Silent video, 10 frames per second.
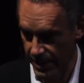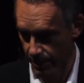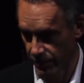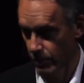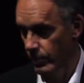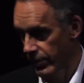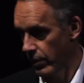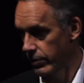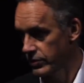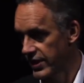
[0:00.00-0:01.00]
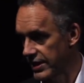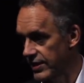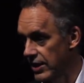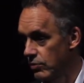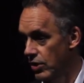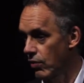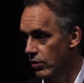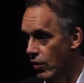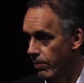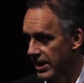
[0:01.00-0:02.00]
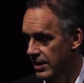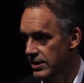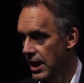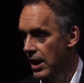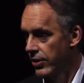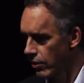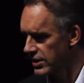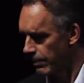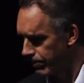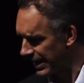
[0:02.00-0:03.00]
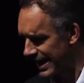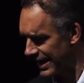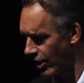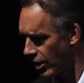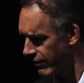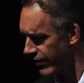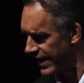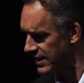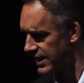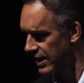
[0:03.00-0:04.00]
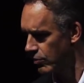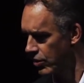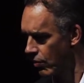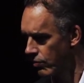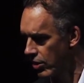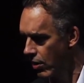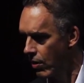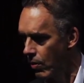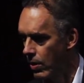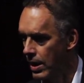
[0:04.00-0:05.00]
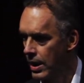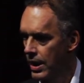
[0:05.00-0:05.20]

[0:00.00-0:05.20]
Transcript: comfortable with all those things that you don't know because there's a bloody lot of things that you don't know.